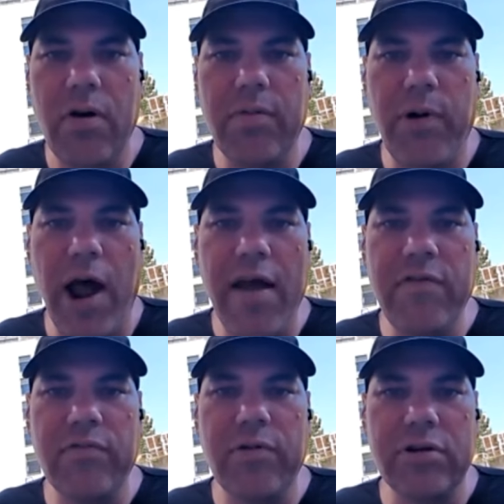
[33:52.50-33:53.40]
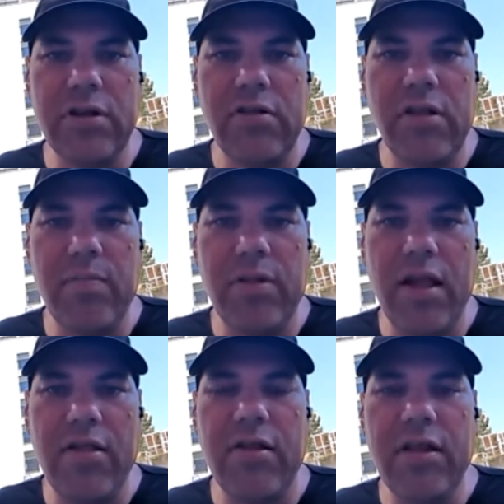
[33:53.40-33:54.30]
or deprived of world in some
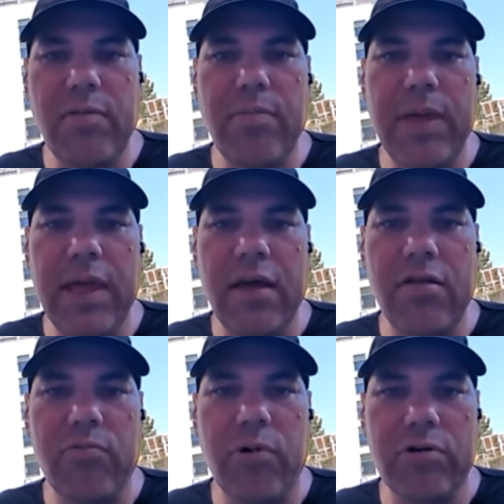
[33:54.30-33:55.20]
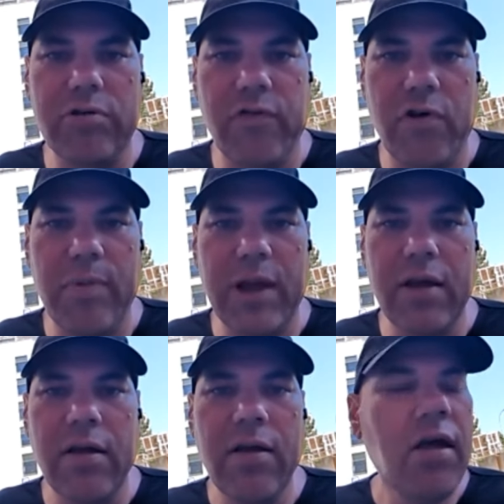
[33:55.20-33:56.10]
sense, and human being is world
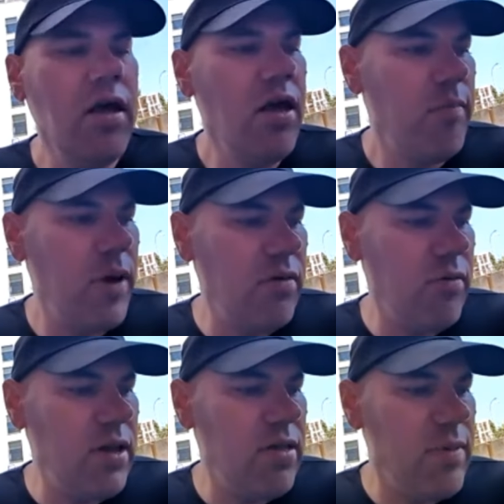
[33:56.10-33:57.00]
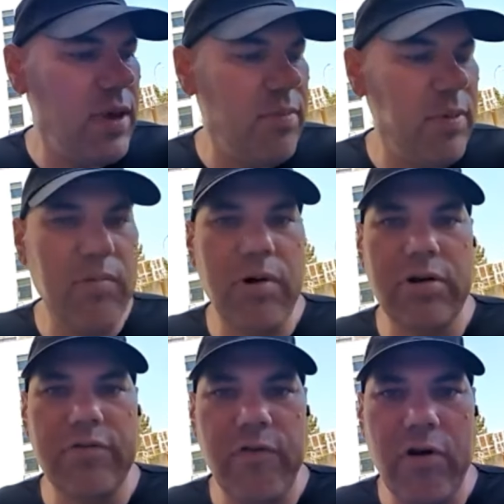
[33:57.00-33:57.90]
forming. But what does it mean to be
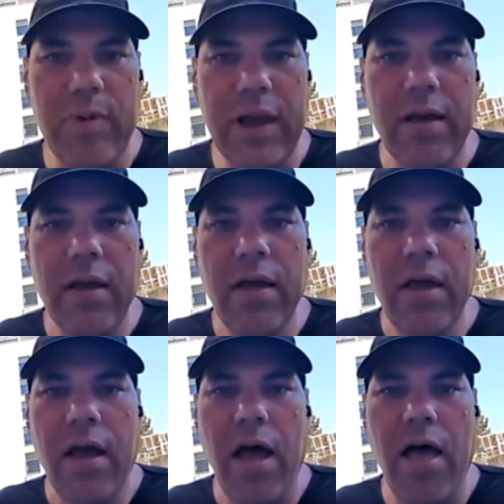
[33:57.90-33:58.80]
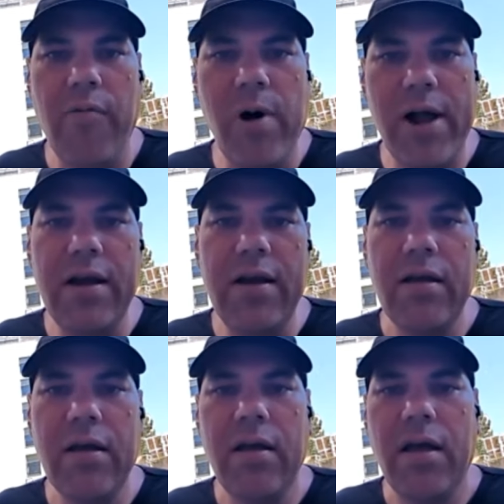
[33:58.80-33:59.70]
world forming? One
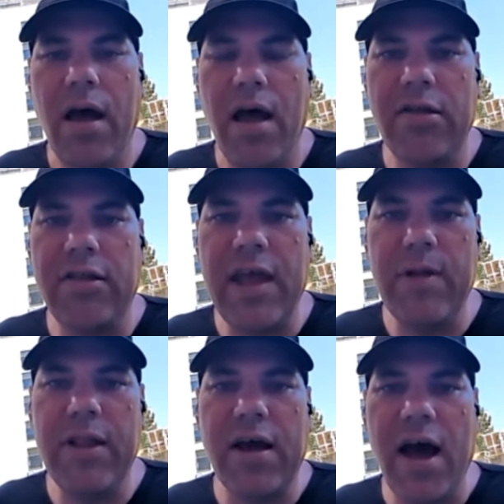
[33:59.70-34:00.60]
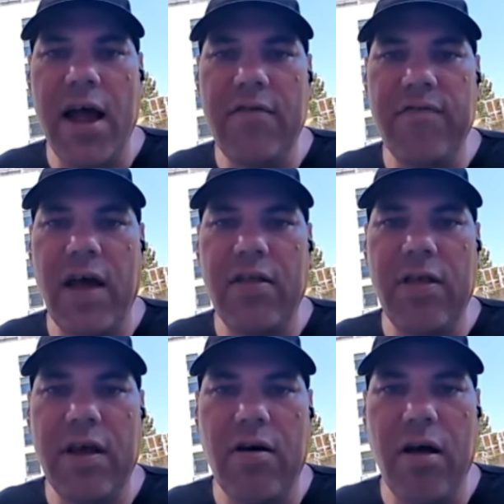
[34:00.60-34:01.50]
statement that kind of, I
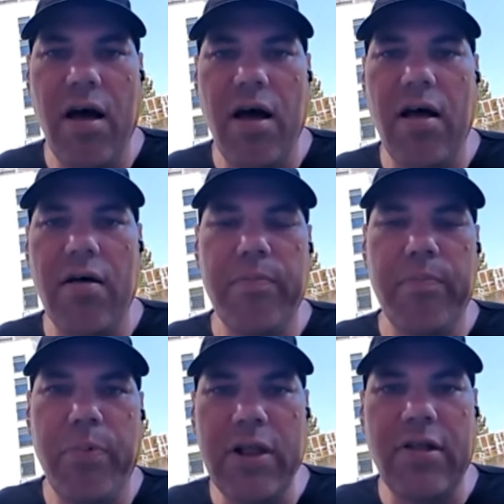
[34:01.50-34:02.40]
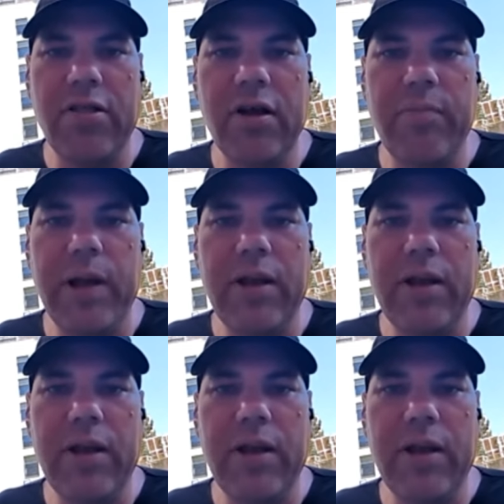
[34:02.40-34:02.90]
think, points a little